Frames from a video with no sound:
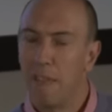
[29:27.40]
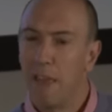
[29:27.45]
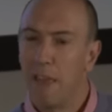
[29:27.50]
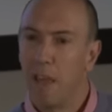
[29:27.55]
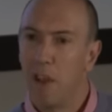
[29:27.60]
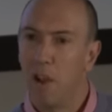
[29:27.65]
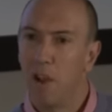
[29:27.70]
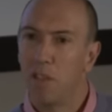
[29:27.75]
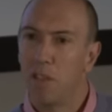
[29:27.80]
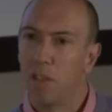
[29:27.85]

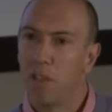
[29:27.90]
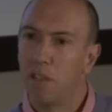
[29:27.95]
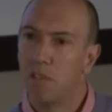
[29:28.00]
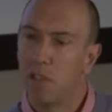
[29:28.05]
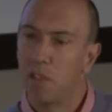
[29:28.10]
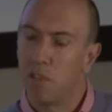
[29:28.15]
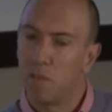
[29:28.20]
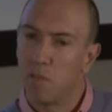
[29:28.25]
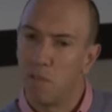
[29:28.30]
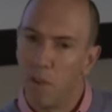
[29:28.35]
And I think this
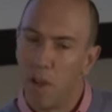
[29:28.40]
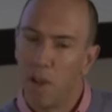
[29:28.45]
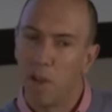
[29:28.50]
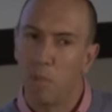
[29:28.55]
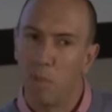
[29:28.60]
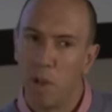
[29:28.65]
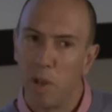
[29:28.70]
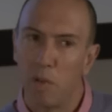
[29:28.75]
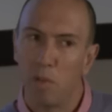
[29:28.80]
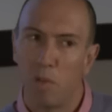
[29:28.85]
has
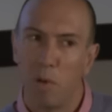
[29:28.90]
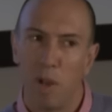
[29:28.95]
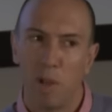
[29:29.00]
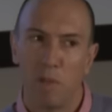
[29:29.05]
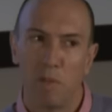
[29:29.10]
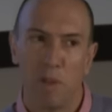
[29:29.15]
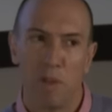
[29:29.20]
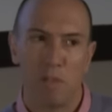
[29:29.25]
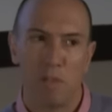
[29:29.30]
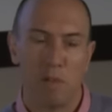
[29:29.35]
fundamental
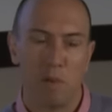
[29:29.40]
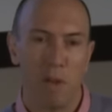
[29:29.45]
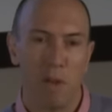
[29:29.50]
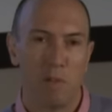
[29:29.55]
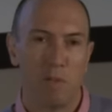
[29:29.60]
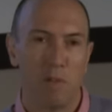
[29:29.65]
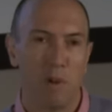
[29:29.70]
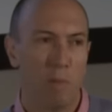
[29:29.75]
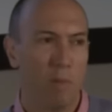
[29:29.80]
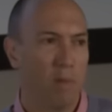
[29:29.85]
relevance to our
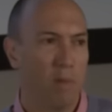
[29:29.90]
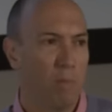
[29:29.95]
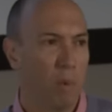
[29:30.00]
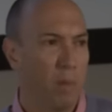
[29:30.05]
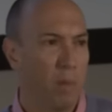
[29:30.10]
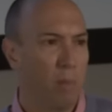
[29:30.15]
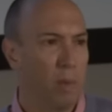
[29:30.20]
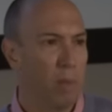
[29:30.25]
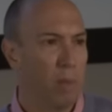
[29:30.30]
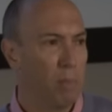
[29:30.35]
treatment of
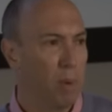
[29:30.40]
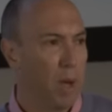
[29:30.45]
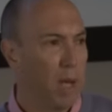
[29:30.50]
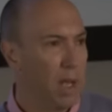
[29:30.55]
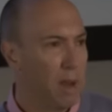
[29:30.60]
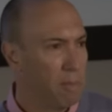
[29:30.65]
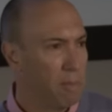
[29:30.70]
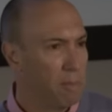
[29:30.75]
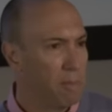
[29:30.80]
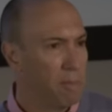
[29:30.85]
people in
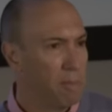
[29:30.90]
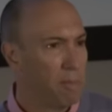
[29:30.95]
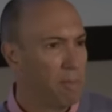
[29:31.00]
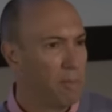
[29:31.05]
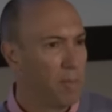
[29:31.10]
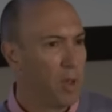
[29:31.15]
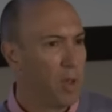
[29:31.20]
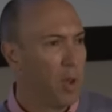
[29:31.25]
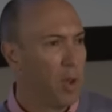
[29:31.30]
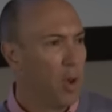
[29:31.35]
pain,
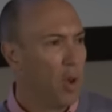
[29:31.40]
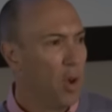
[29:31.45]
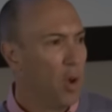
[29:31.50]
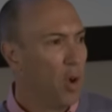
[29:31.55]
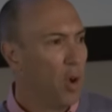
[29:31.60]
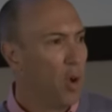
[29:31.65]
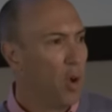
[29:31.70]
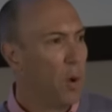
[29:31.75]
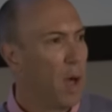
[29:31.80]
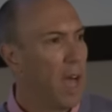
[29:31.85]

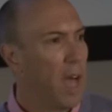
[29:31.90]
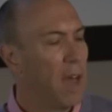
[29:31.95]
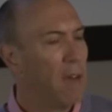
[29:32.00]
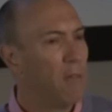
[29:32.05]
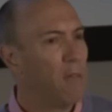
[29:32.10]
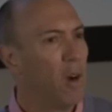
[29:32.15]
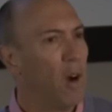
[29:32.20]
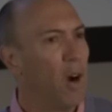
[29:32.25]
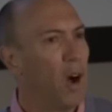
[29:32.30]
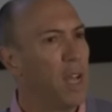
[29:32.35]
who
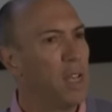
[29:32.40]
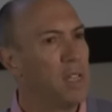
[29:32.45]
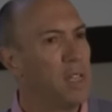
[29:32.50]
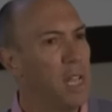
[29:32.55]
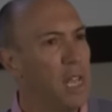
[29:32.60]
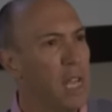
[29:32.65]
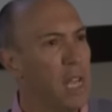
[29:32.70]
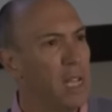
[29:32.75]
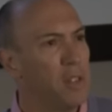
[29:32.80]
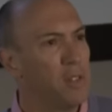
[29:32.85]
have
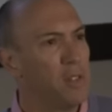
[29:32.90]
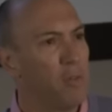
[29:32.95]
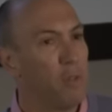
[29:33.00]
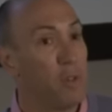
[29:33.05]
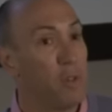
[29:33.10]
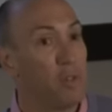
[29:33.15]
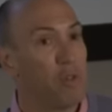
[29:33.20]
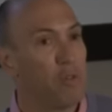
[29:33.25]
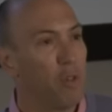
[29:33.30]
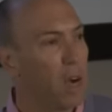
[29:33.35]
ideas of the
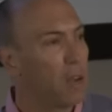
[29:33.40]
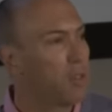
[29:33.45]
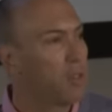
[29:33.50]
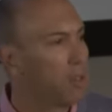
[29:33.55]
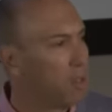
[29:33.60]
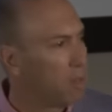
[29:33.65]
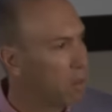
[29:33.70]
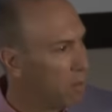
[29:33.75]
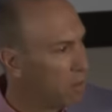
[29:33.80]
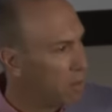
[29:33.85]

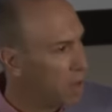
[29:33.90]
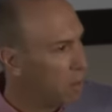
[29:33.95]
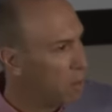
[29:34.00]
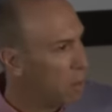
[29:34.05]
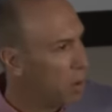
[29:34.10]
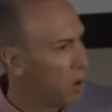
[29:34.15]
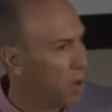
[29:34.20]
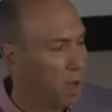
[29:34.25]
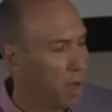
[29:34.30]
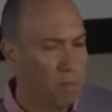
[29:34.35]
structure of their
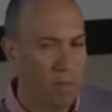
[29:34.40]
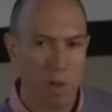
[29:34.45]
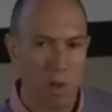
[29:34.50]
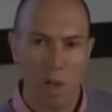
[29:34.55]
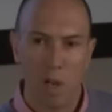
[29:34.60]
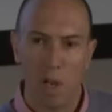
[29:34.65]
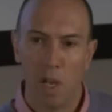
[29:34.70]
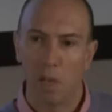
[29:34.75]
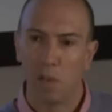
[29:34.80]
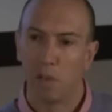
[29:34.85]
body, if you
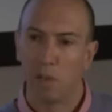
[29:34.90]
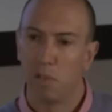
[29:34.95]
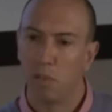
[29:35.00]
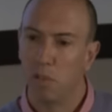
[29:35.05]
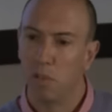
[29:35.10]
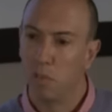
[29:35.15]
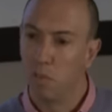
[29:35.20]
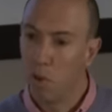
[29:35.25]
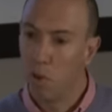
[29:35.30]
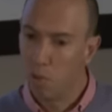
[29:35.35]
like,
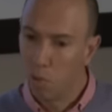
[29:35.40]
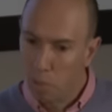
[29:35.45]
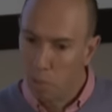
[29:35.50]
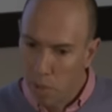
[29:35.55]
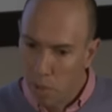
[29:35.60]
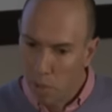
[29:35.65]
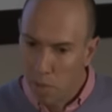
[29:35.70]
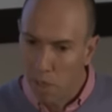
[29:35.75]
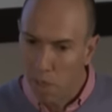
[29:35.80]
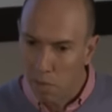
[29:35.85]
the
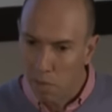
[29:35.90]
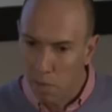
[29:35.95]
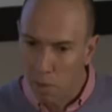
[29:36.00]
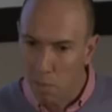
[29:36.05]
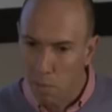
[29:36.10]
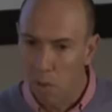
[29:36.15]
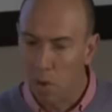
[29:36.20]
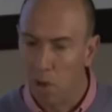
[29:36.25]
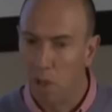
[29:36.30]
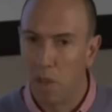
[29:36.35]
vulnerability of their
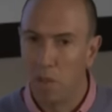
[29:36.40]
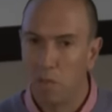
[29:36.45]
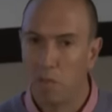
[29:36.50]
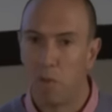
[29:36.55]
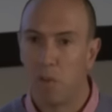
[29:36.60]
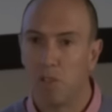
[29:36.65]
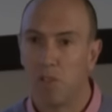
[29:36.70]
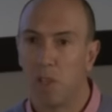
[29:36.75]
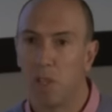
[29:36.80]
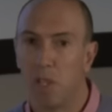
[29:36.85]
body, the
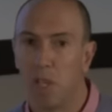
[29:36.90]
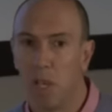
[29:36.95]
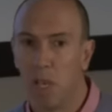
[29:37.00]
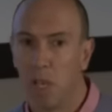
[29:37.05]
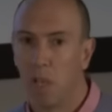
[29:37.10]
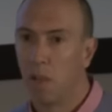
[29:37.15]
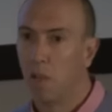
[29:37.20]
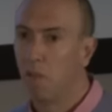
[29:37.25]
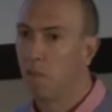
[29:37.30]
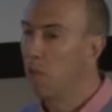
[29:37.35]
fragility
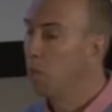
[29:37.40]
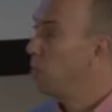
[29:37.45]
of their